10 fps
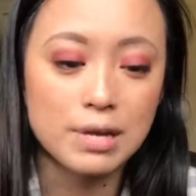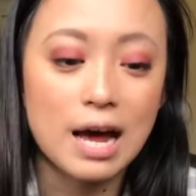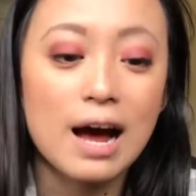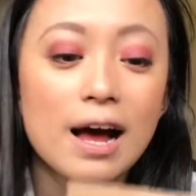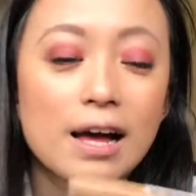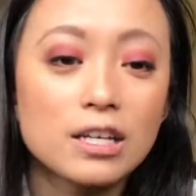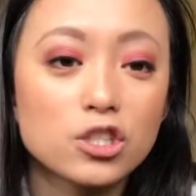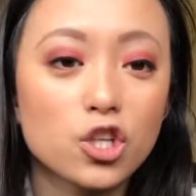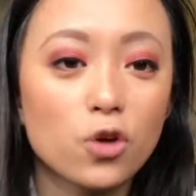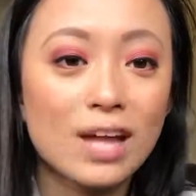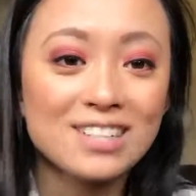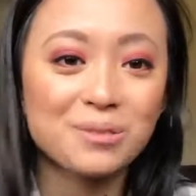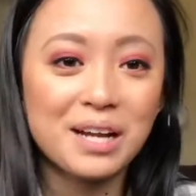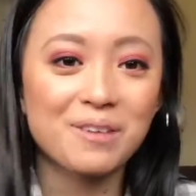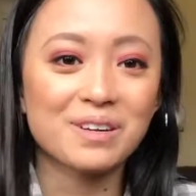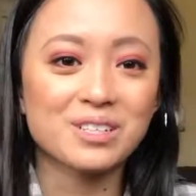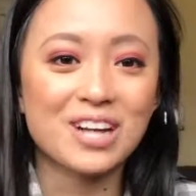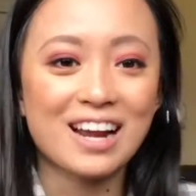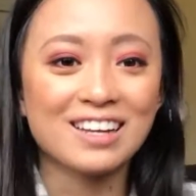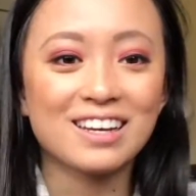But yeah, so that's what I want to
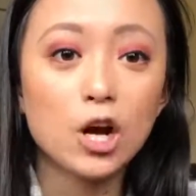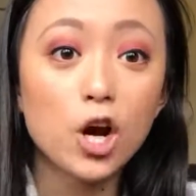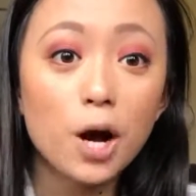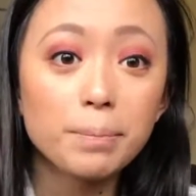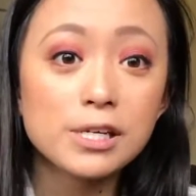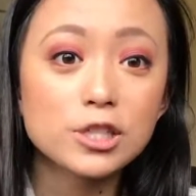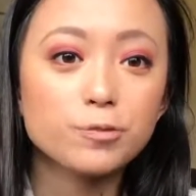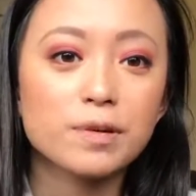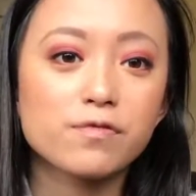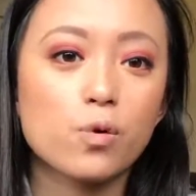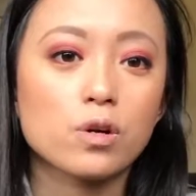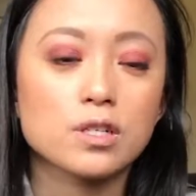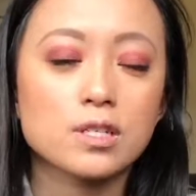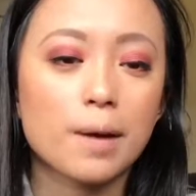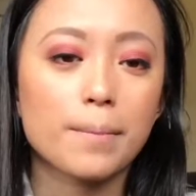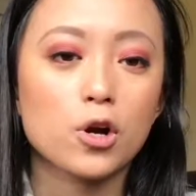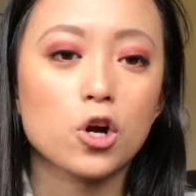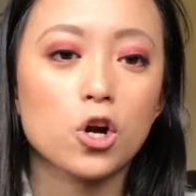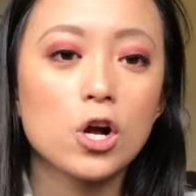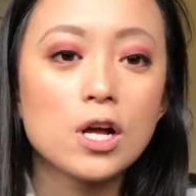try to accomplish before
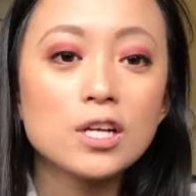summer.